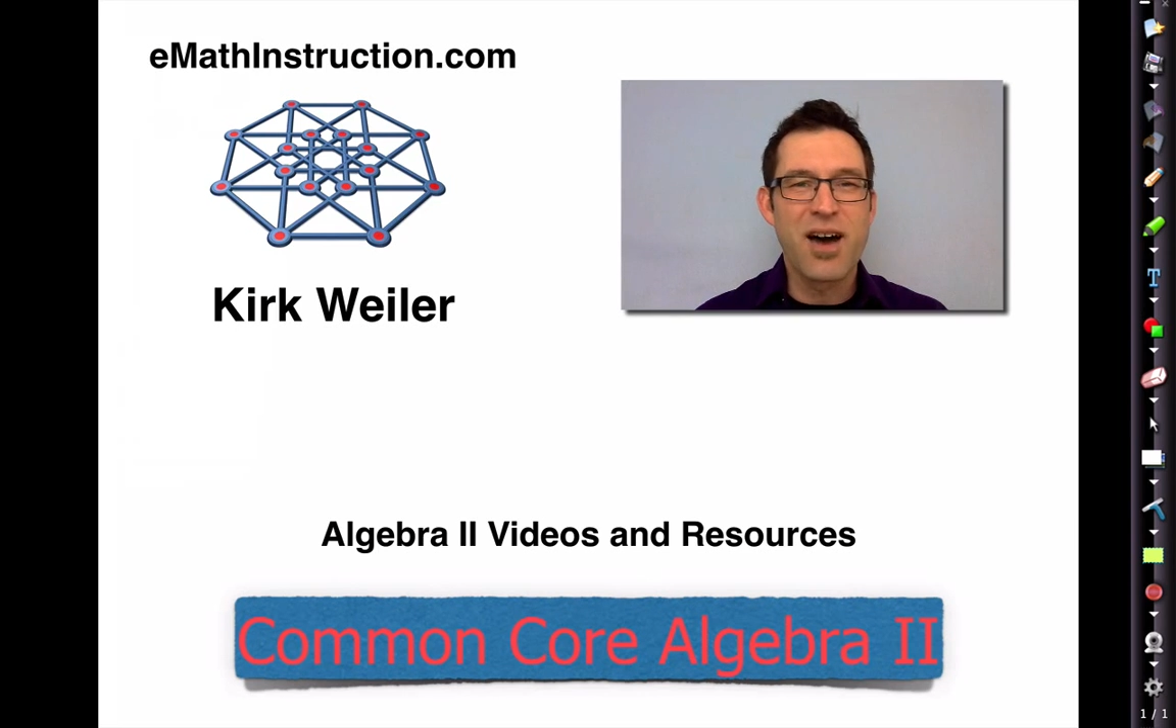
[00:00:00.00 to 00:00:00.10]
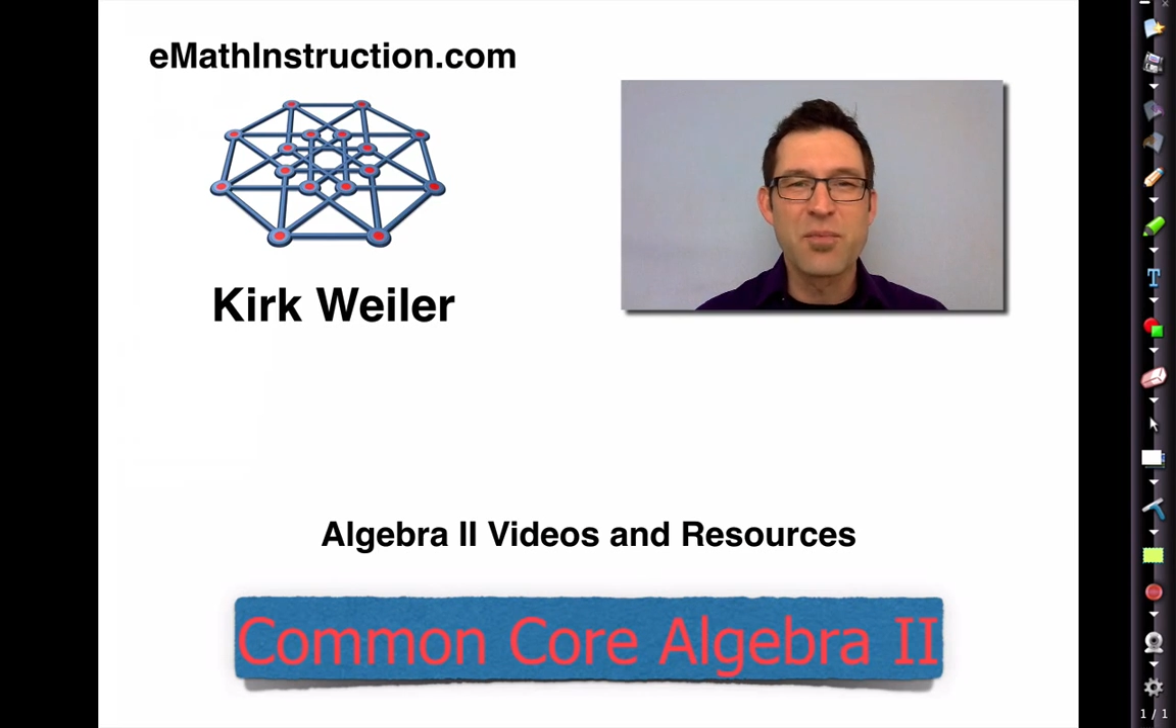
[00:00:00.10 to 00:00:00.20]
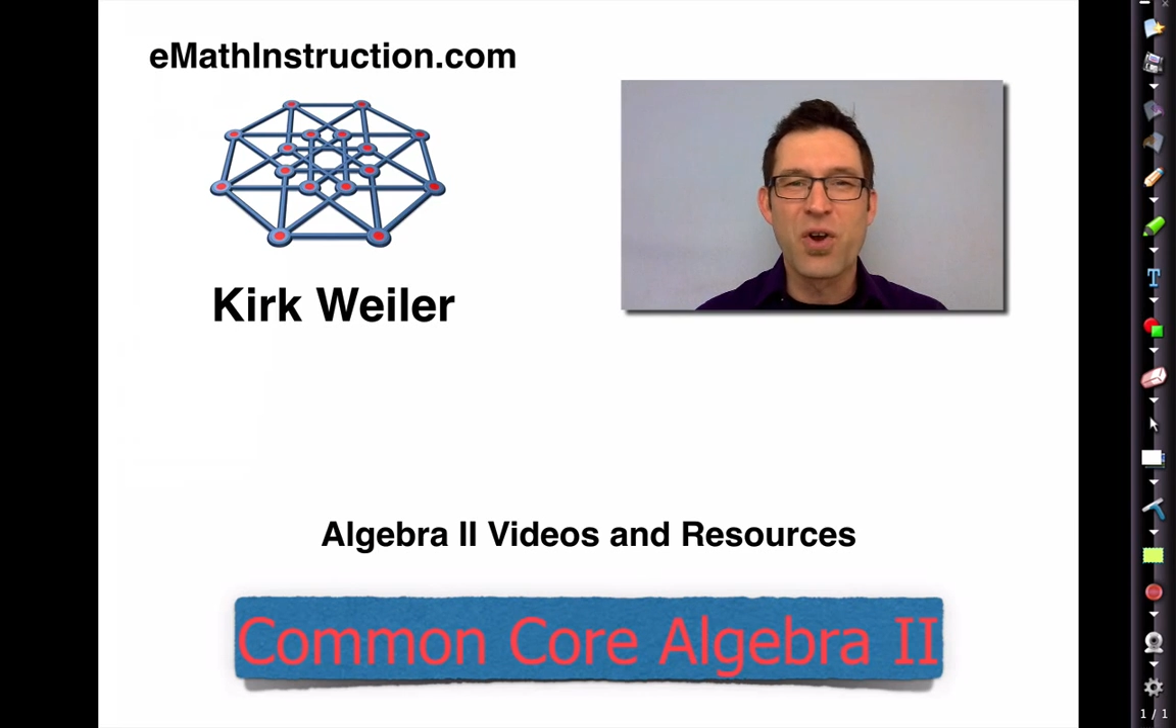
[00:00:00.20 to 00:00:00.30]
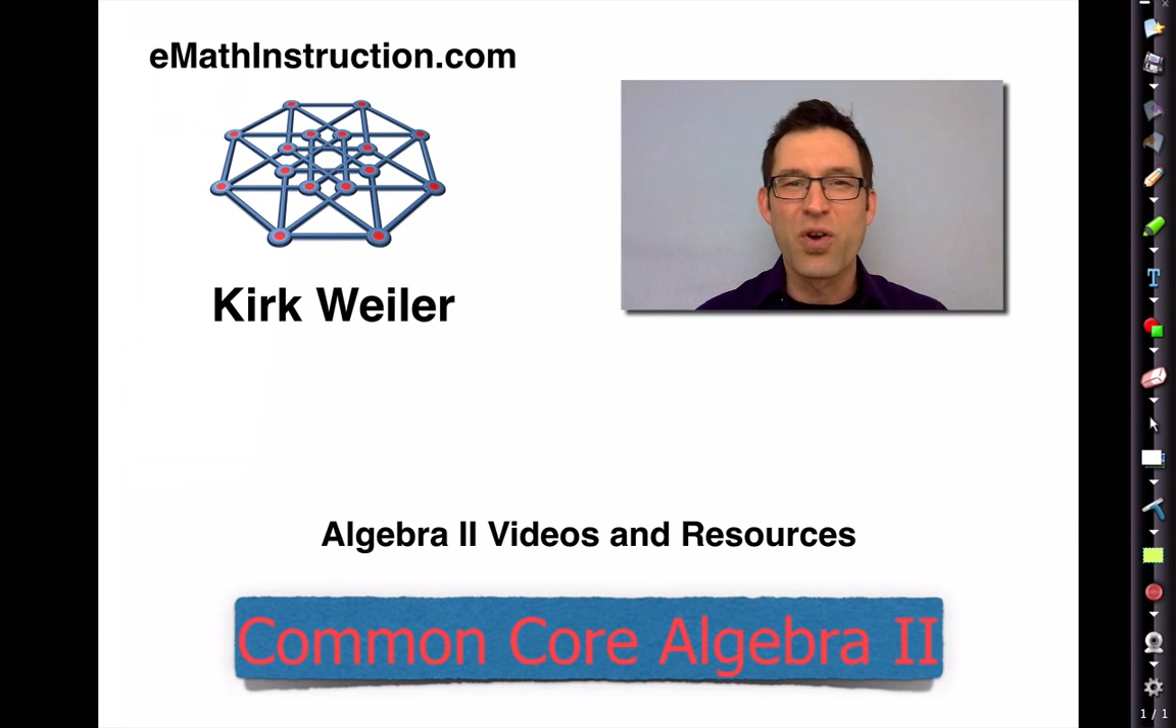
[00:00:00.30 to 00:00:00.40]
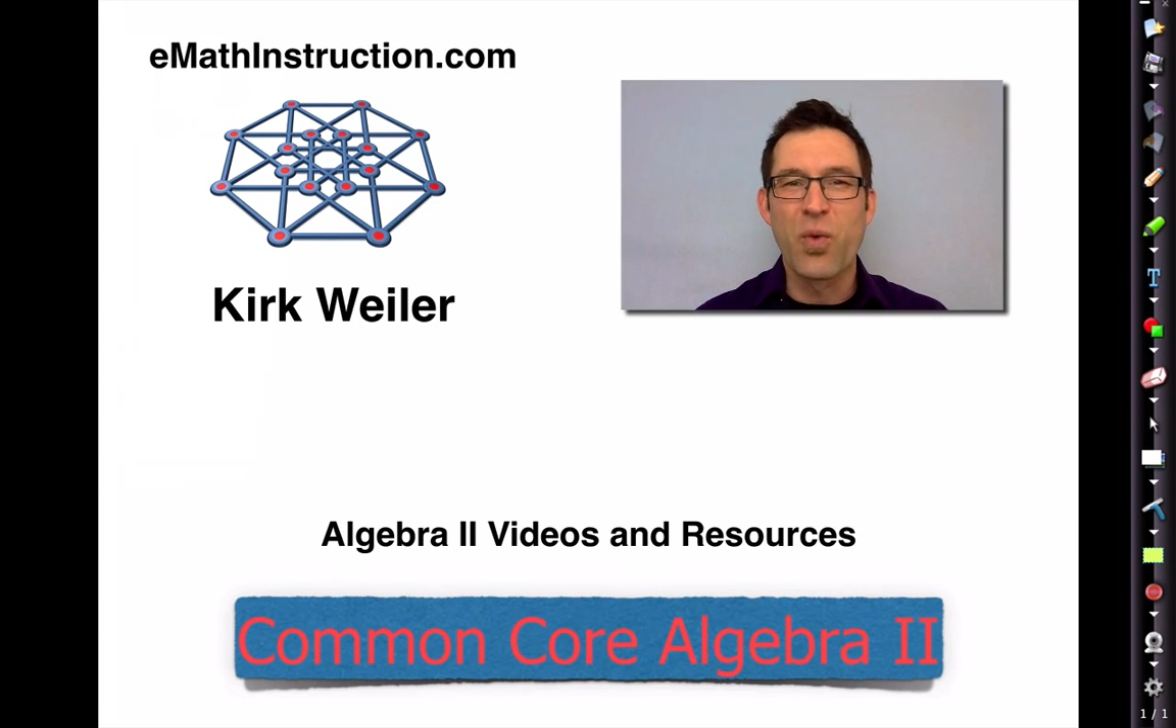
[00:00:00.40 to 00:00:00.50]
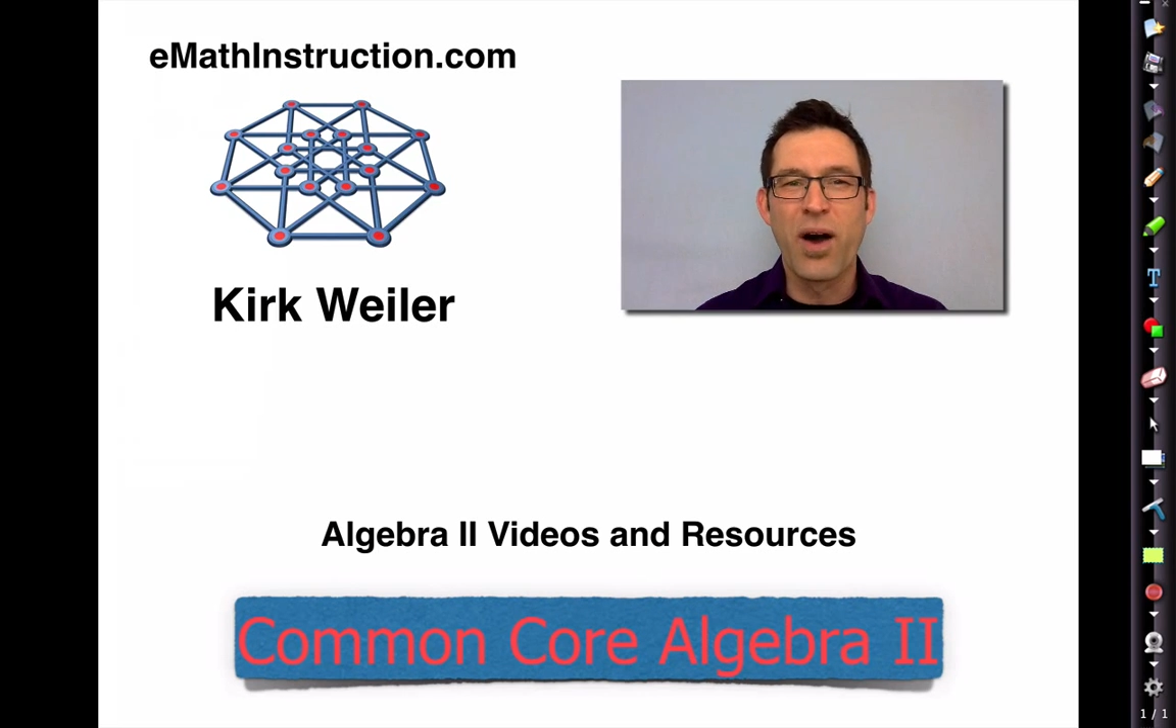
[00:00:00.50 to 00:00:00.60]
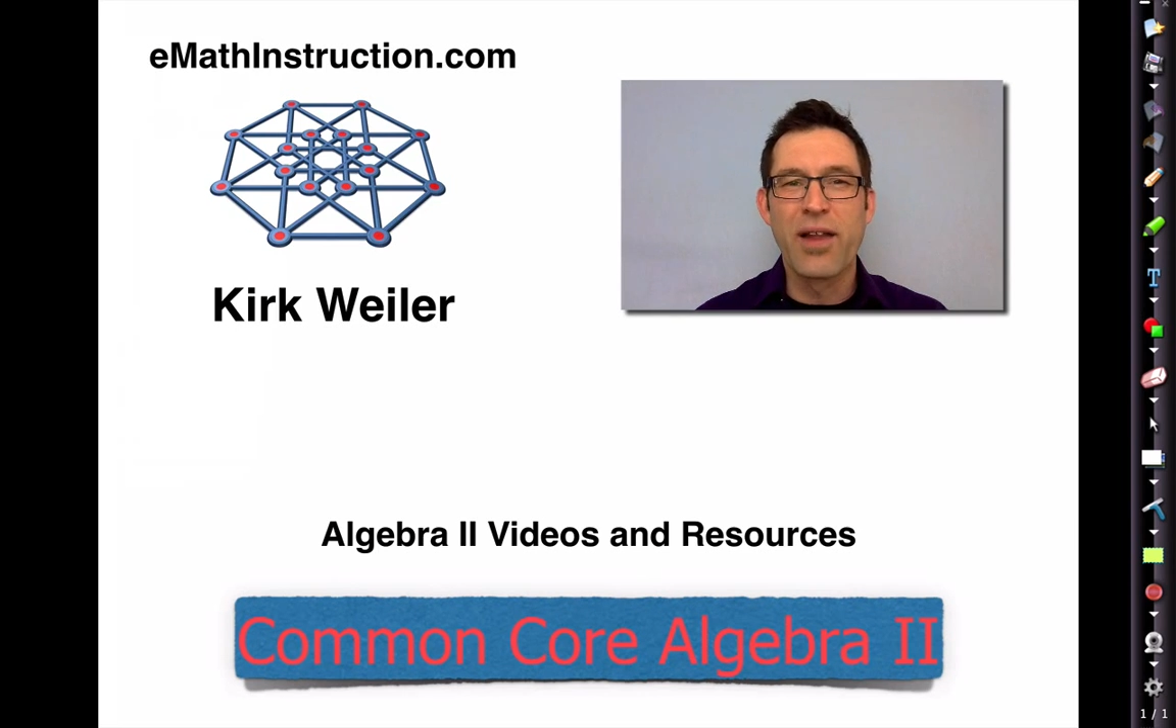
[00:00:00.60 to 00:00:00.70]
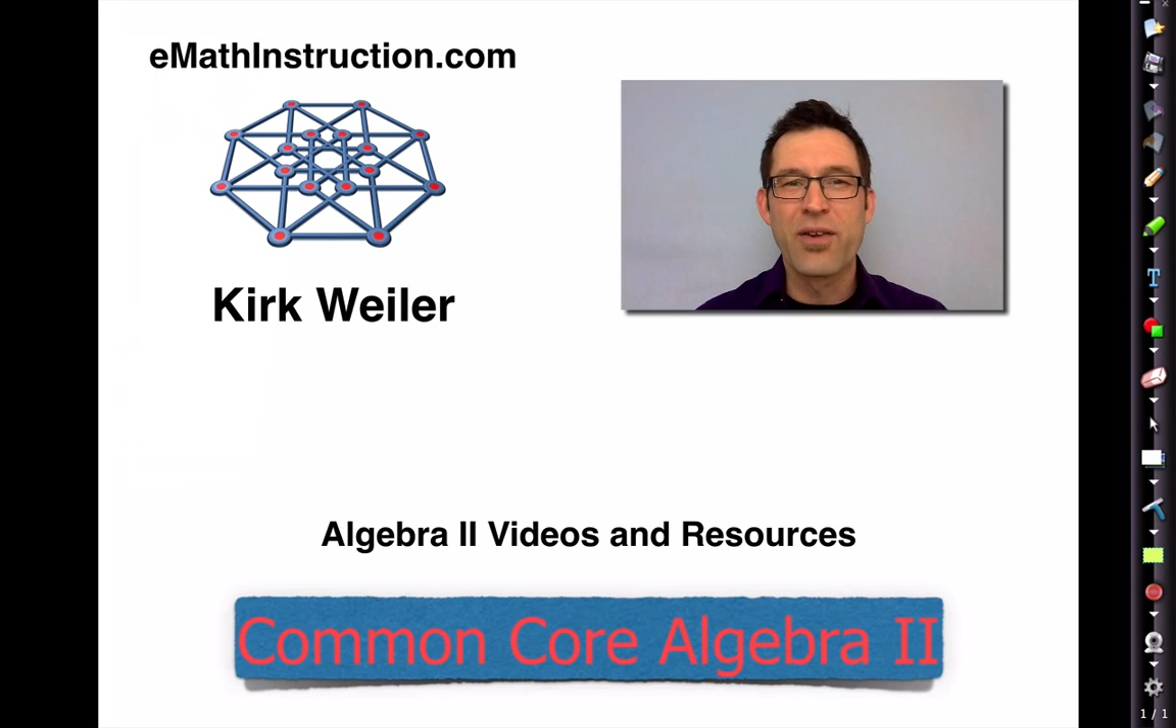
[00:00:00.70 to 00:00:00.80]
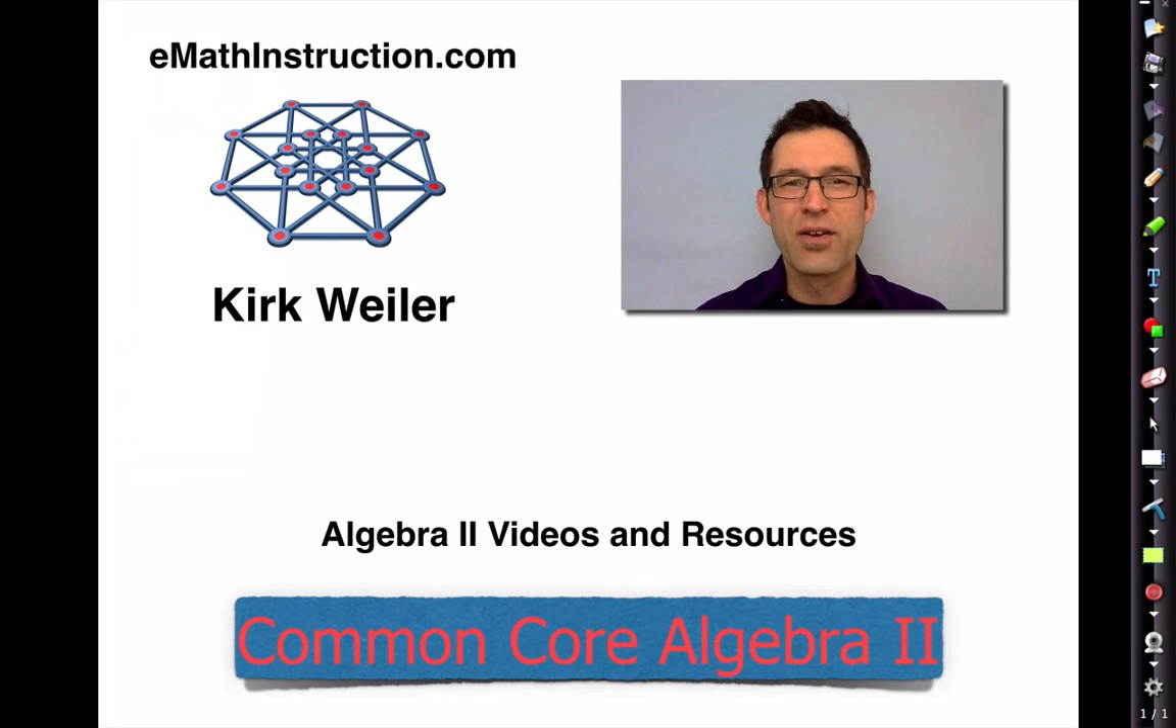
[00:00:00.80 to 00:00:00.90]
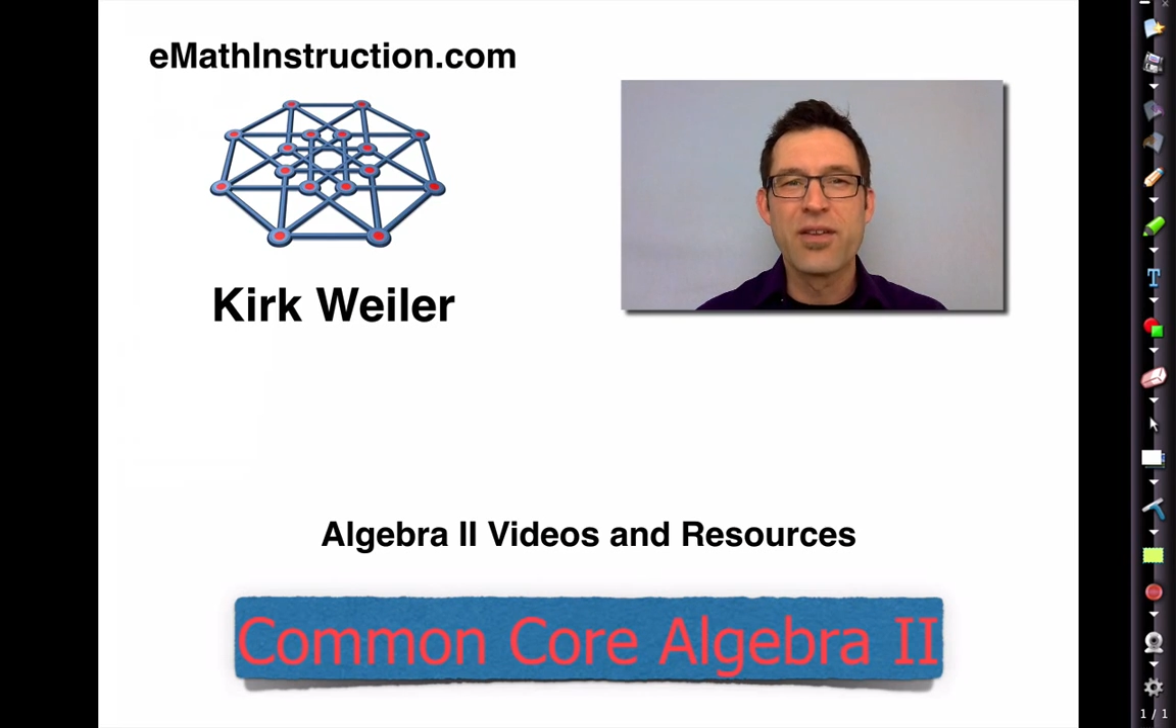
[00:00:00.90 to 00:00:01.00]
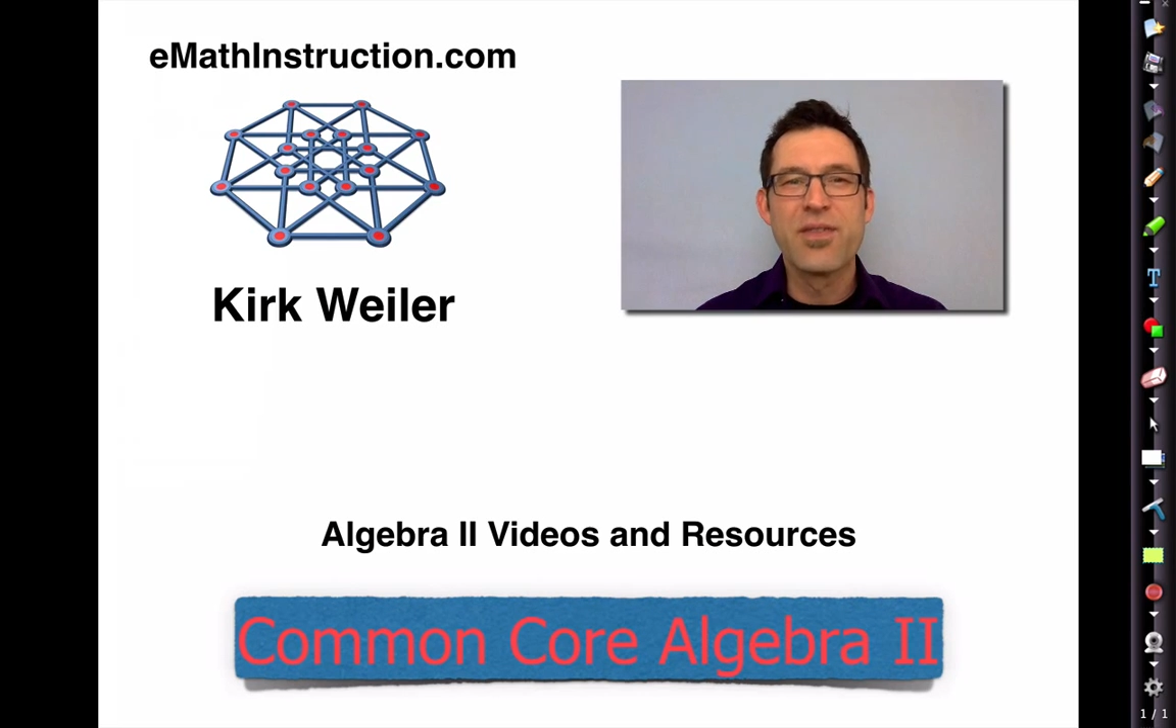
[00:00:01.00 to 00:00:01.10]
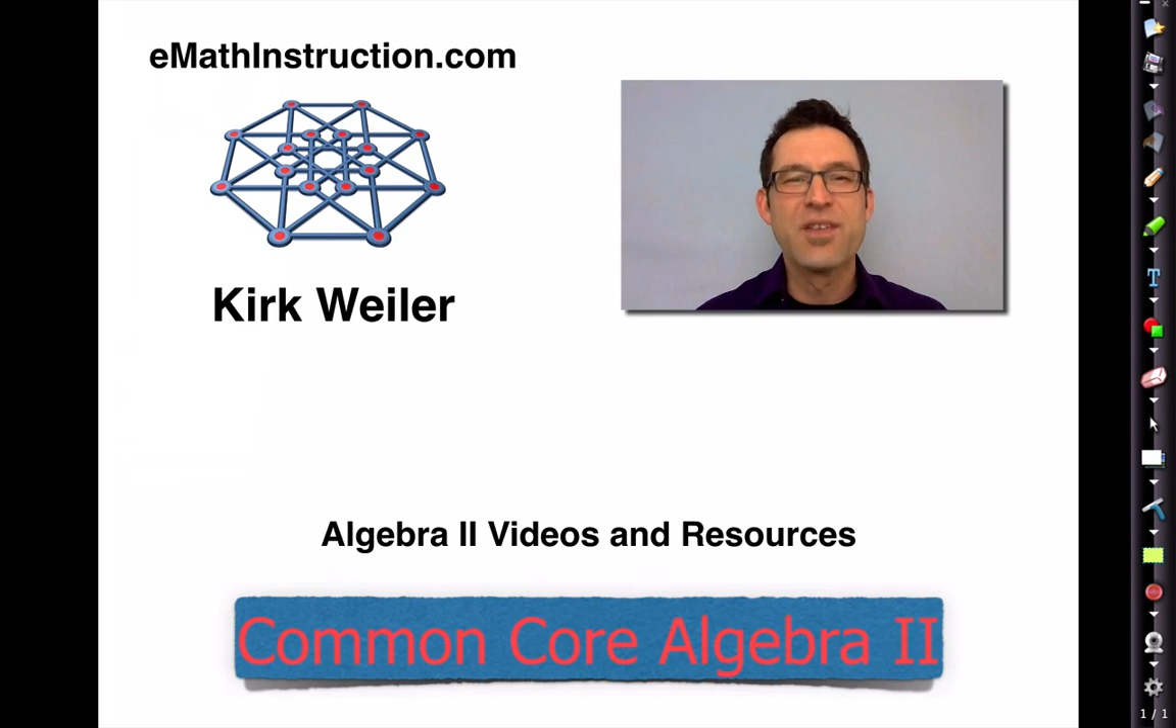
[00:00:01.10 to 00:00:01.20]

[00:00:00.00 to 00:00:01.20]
I'm Kirk Weiler.